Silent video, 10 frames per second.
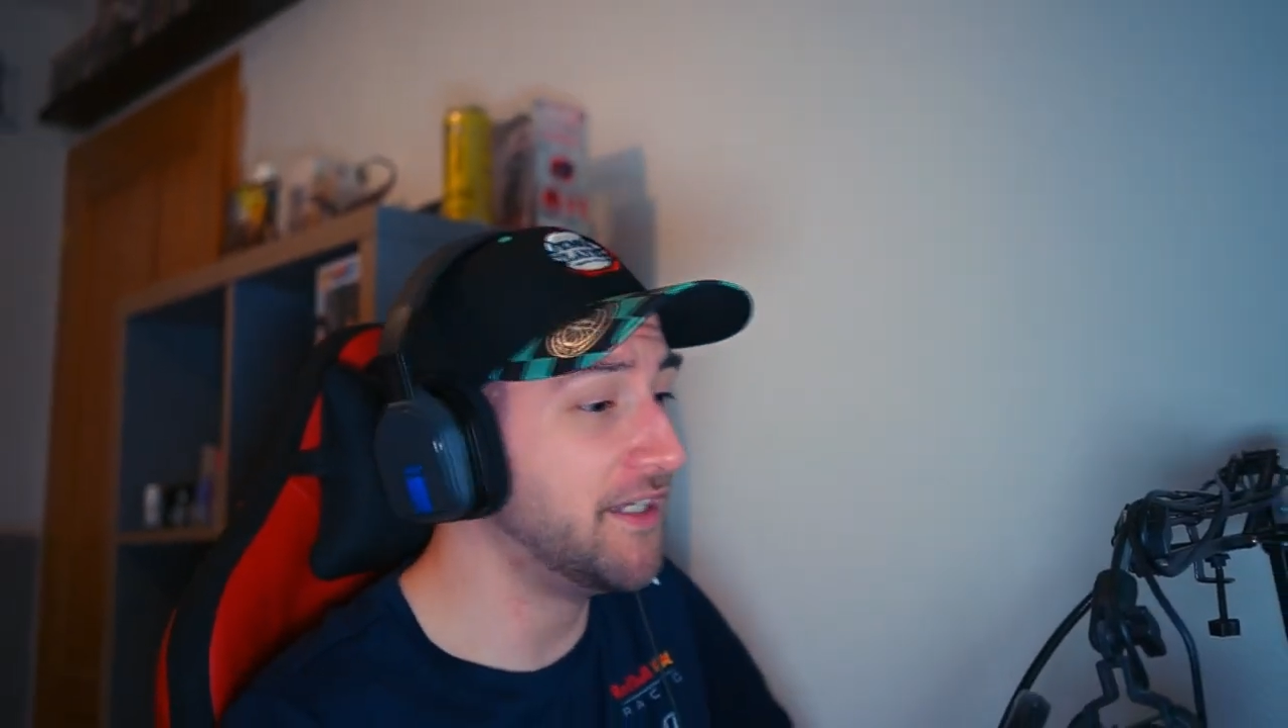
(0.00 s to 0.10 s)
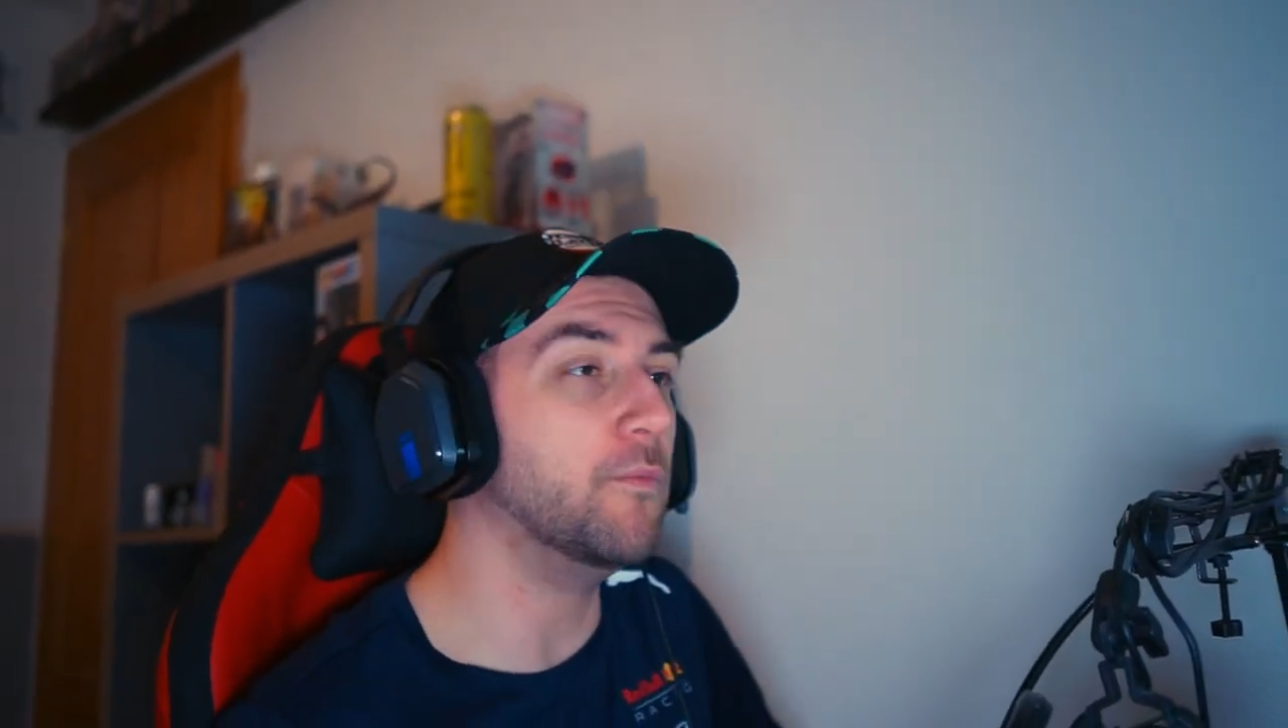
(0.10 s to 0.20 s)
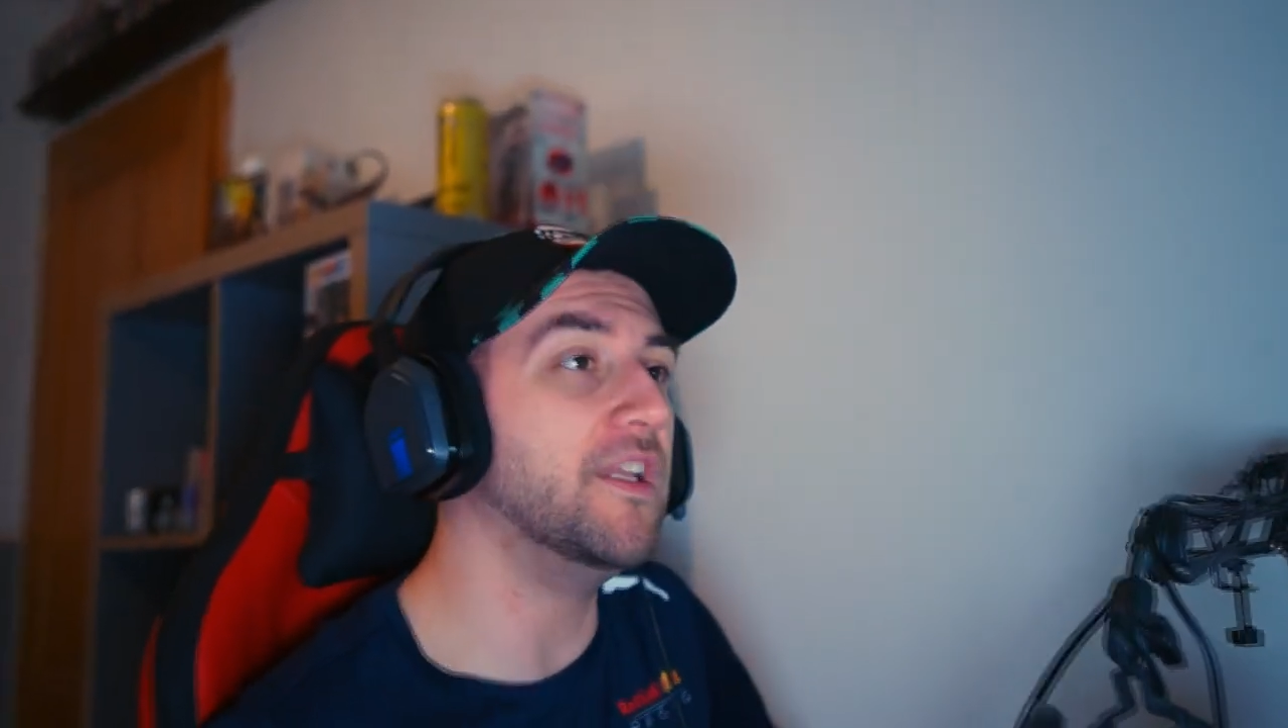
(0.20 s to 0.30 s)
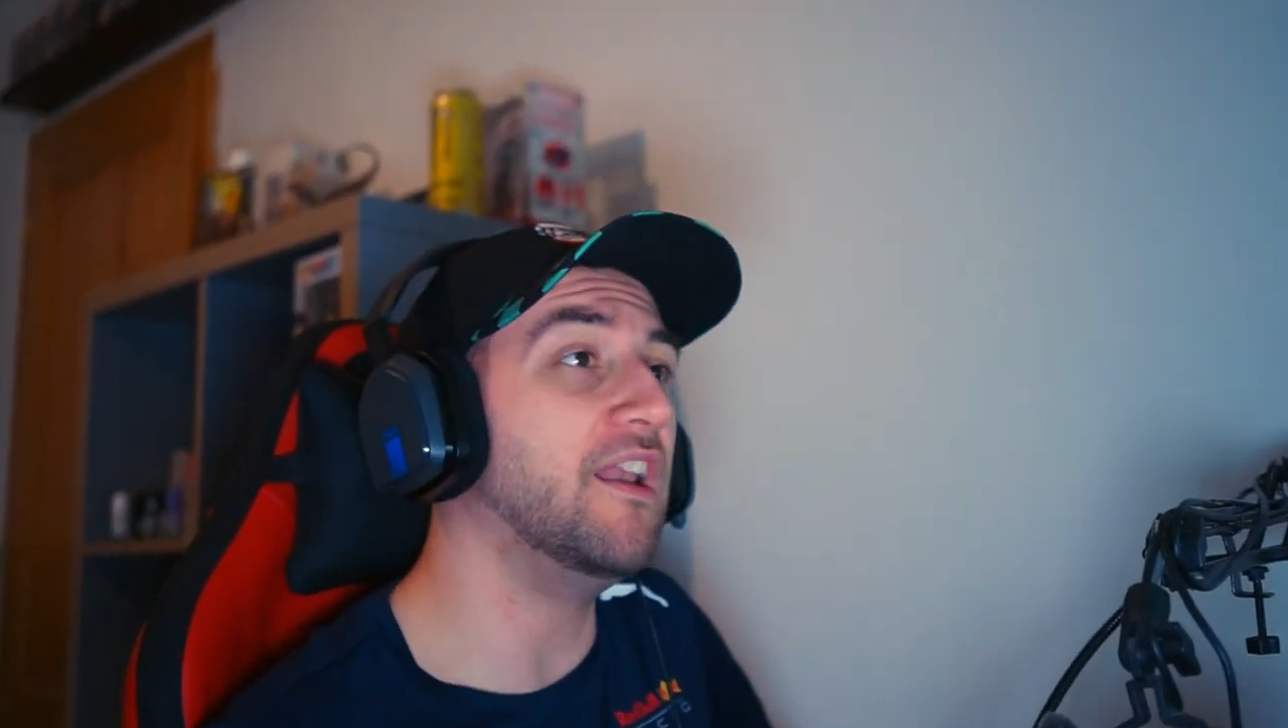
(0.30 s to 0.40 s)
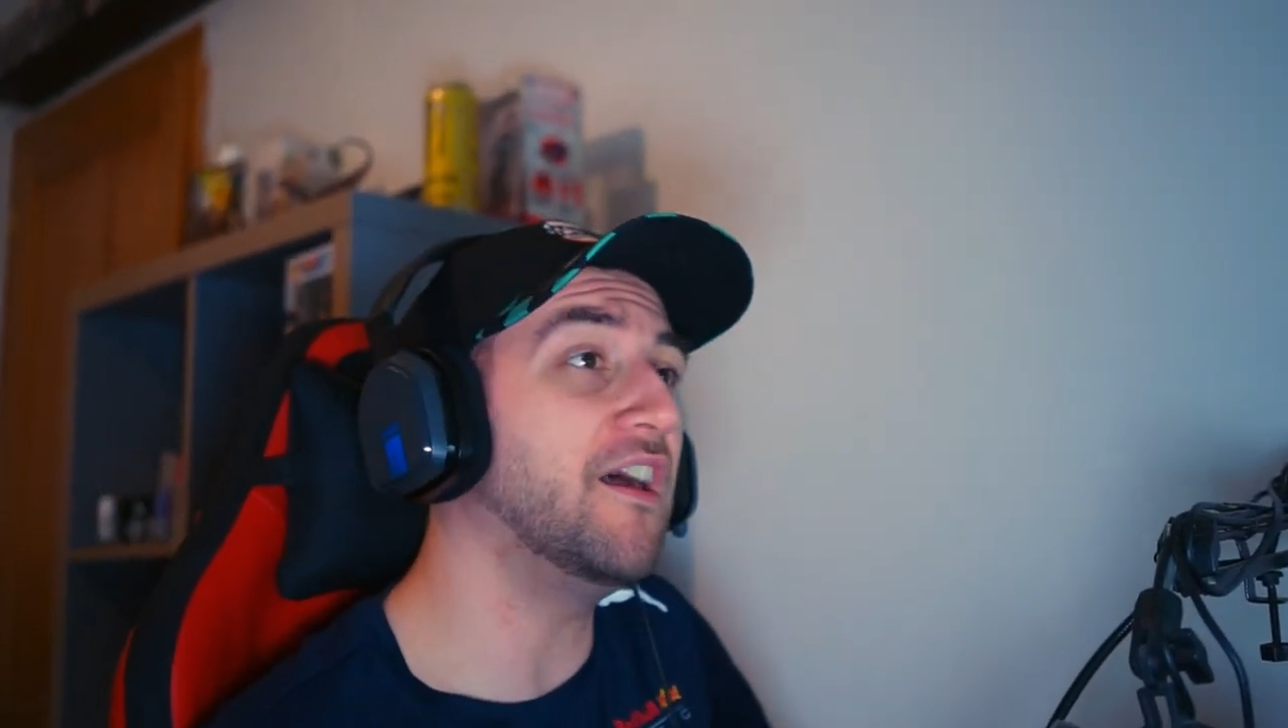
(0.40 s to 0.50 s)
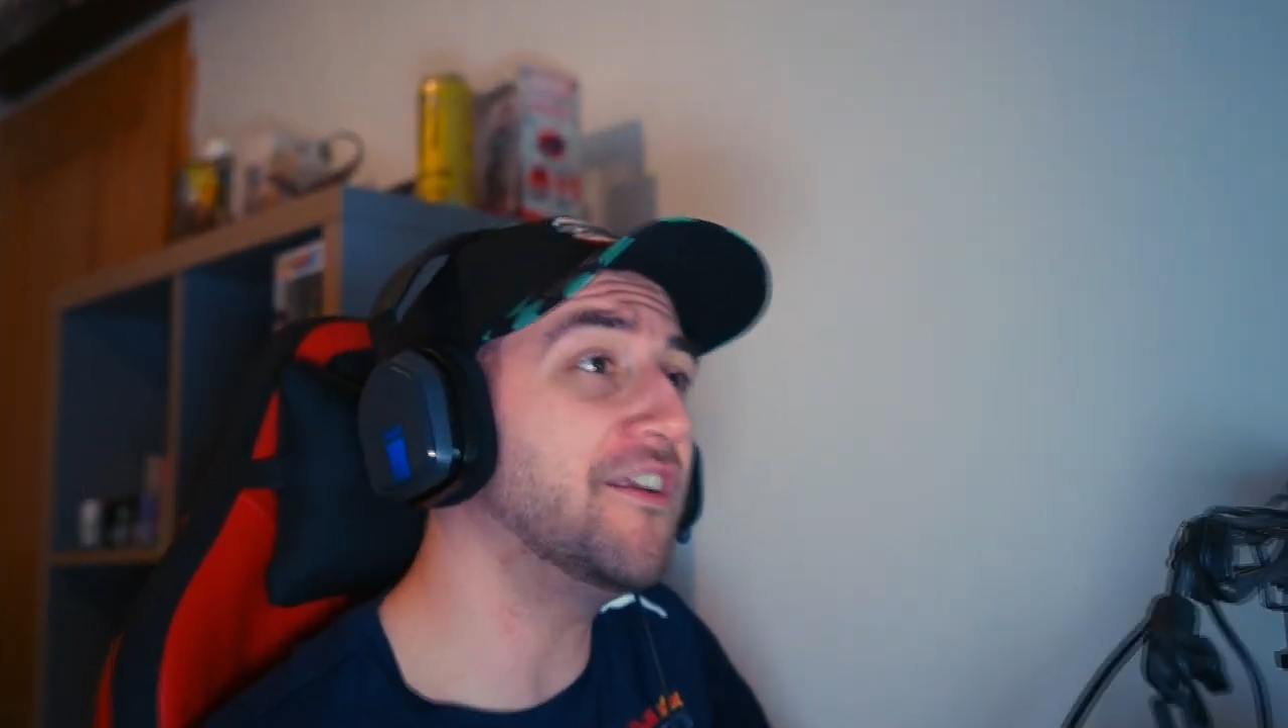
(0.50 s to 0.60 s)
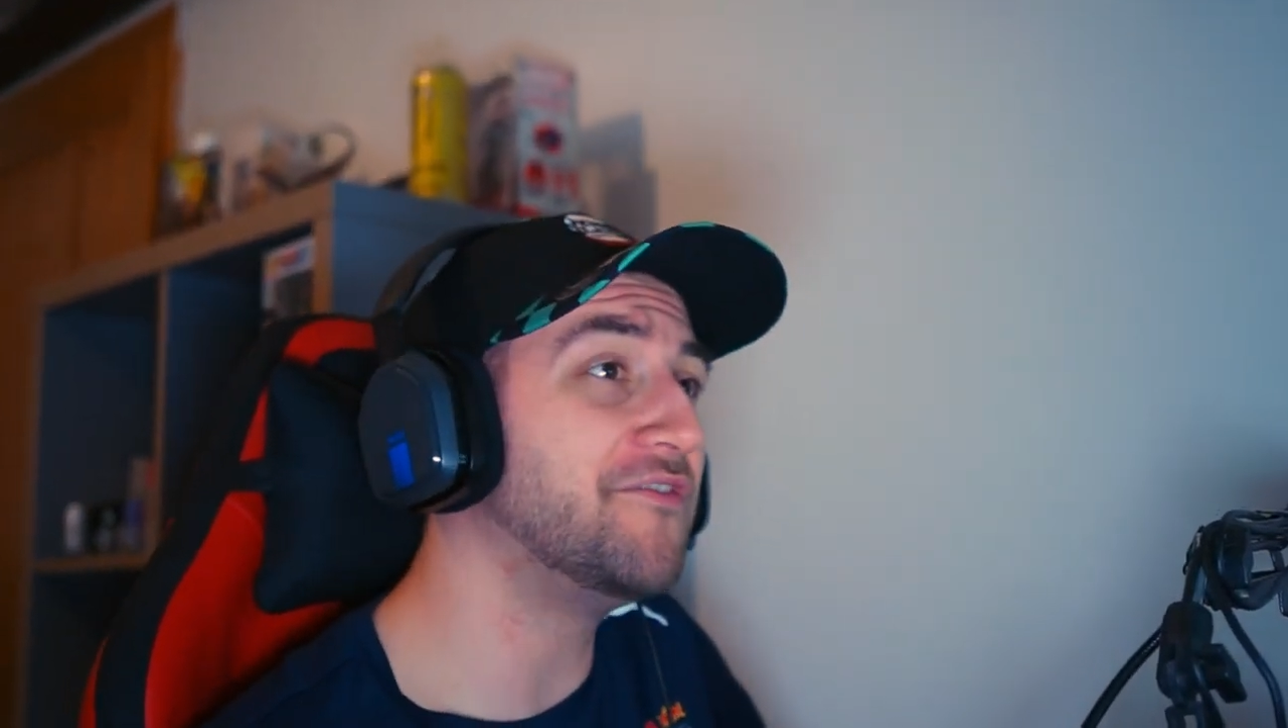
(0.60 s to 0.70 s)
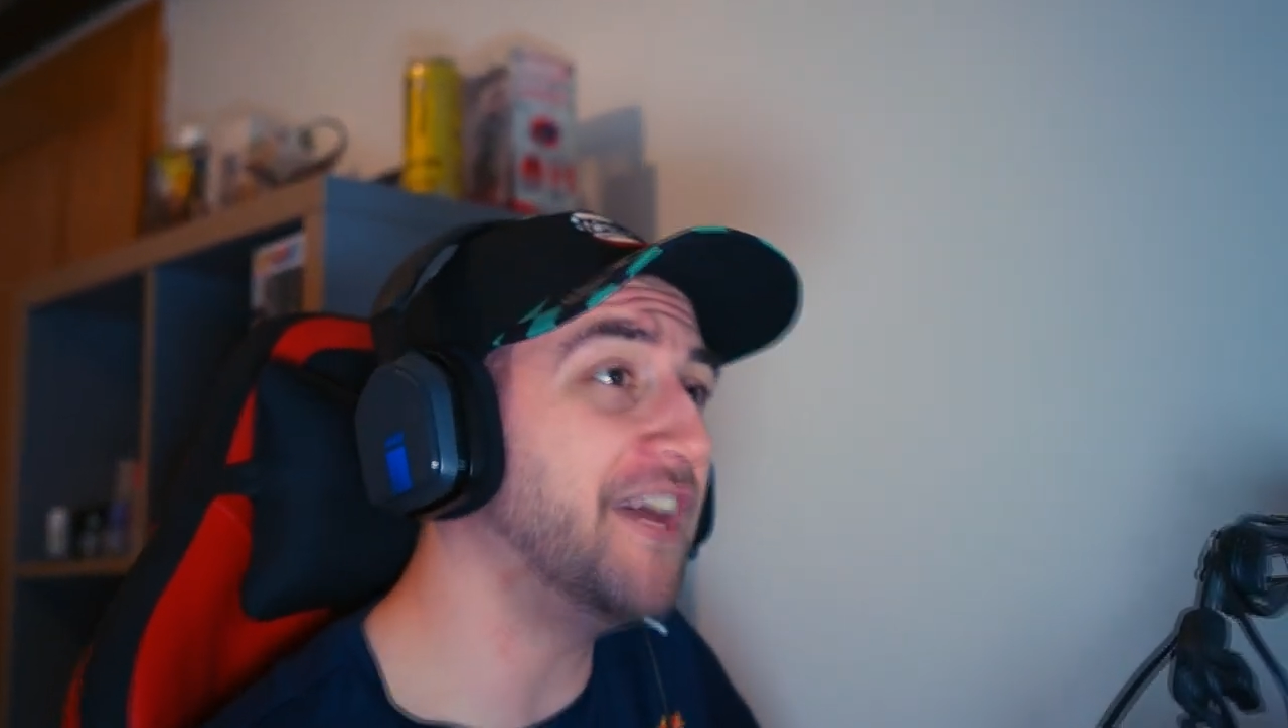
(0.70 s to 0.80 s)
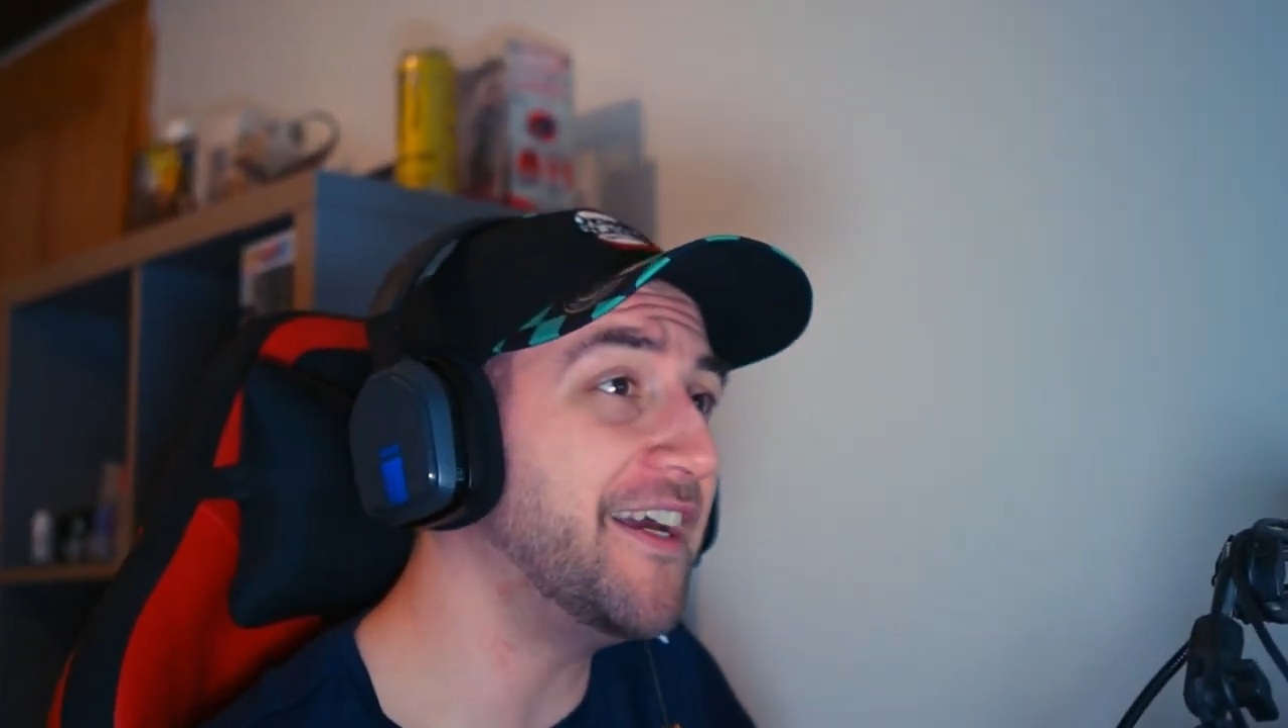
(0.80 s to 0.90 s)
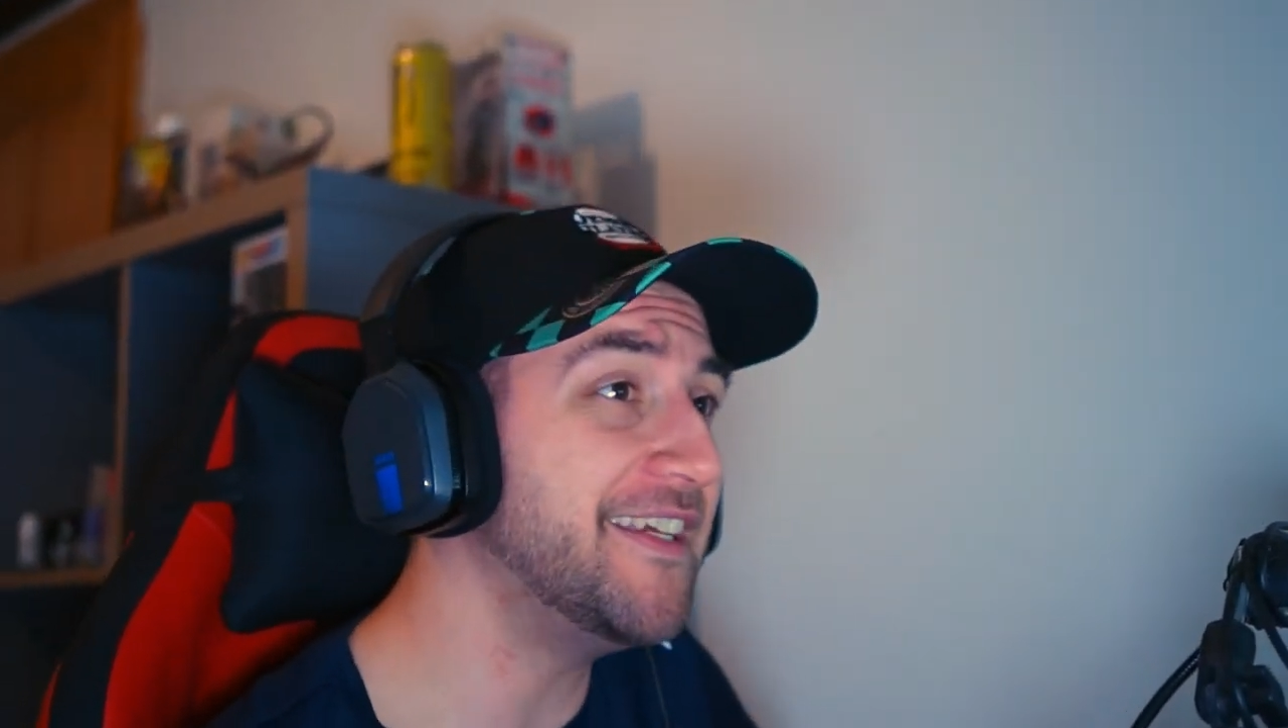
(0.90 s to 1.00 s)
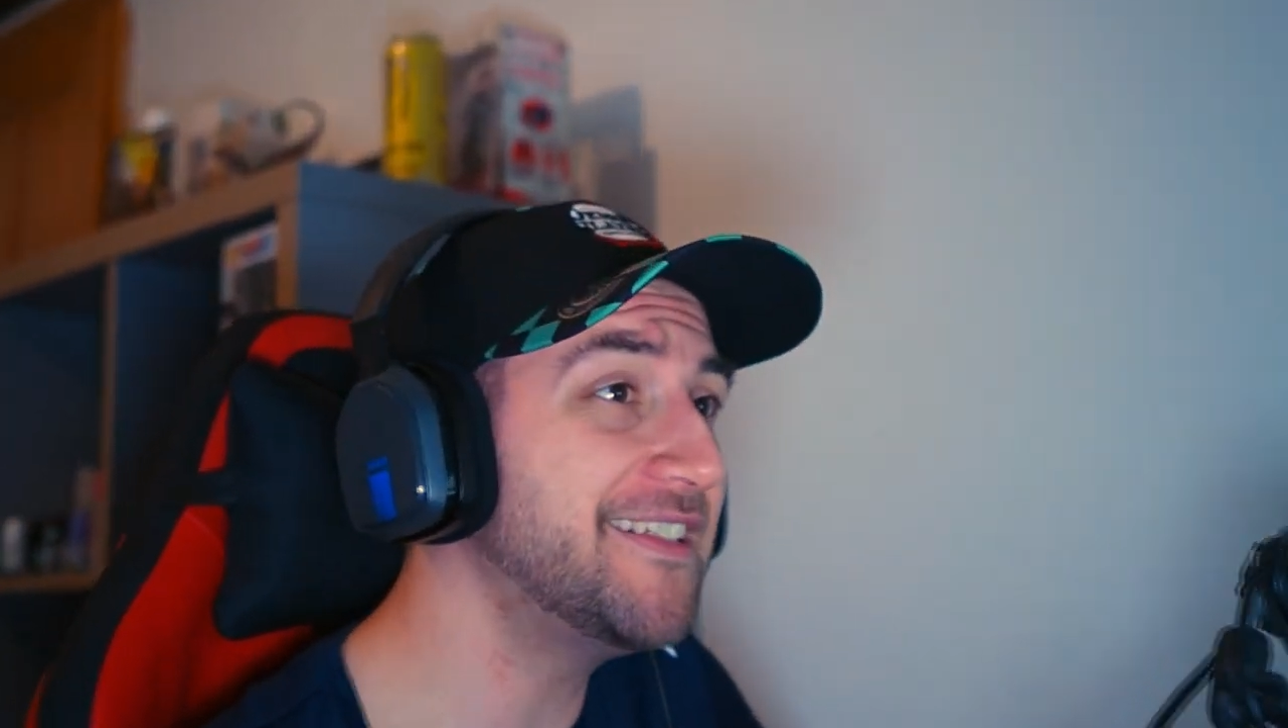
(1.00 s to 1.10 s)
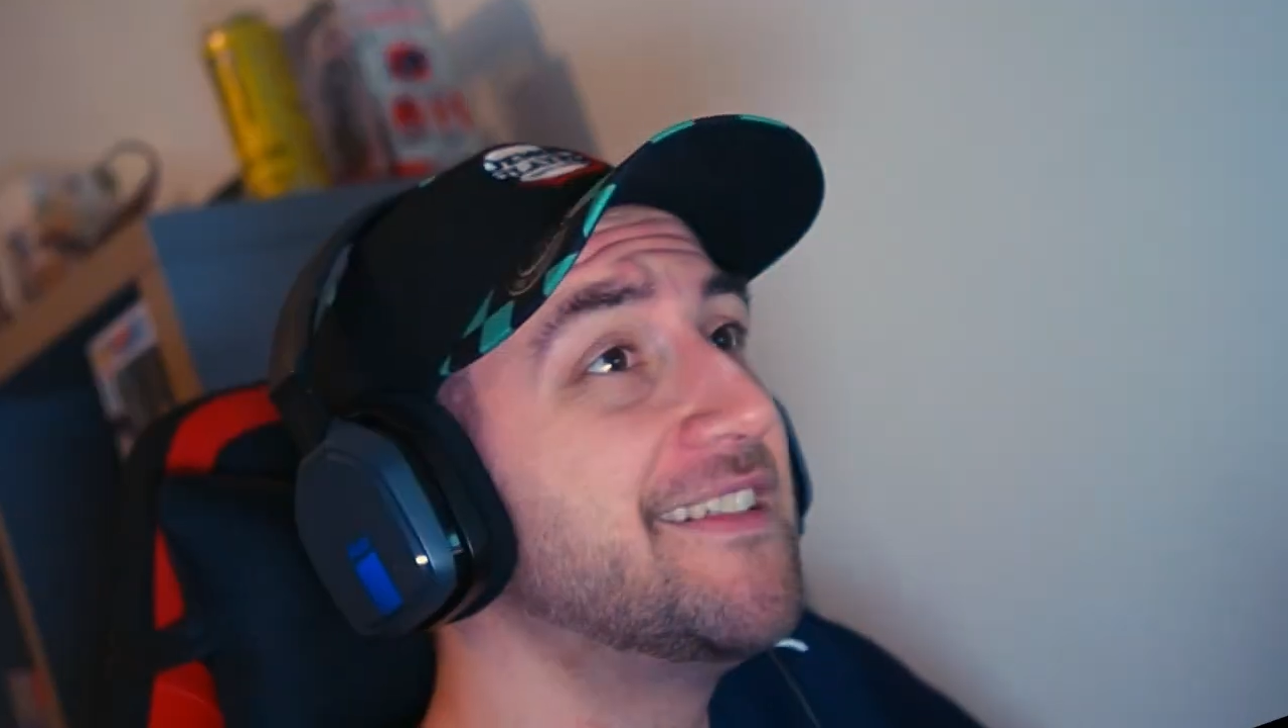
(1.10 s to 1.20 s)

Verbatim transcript: with a lot of nice...